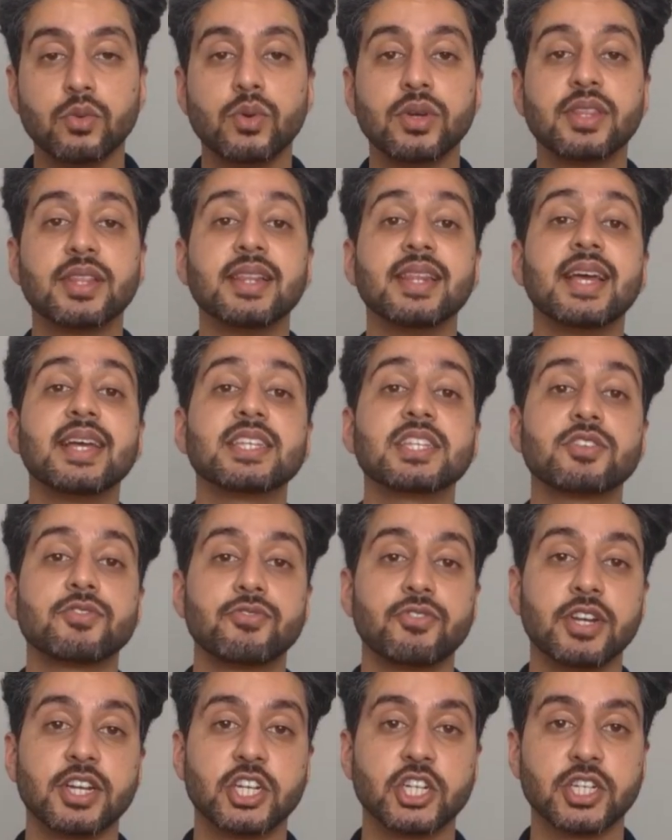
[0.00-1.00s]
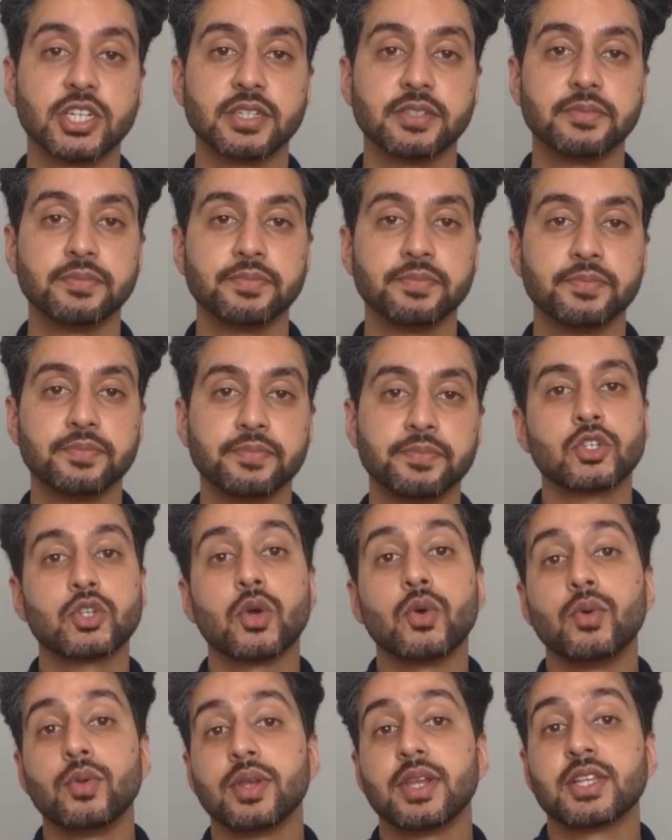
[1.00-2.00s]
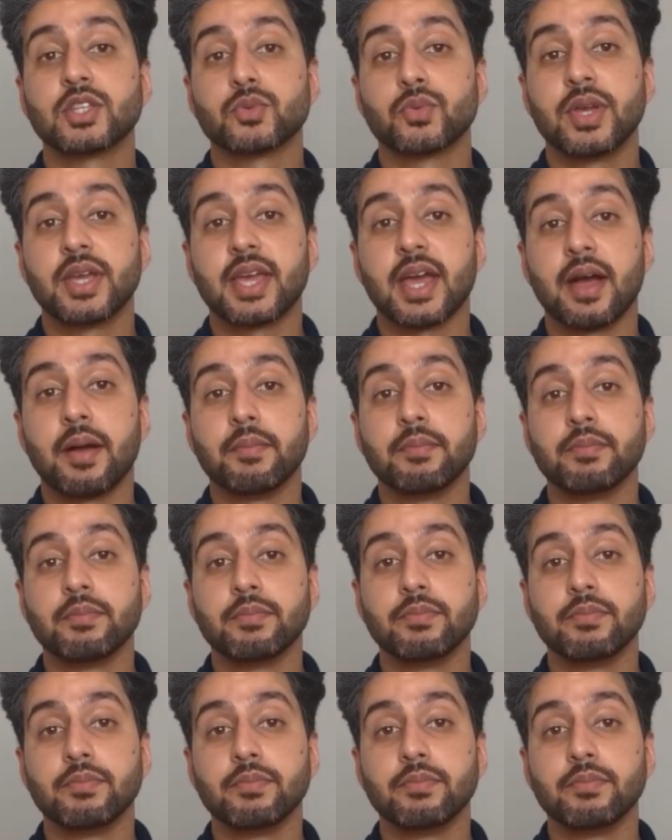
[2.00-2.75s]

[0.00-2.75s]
with less friction. So let's recap.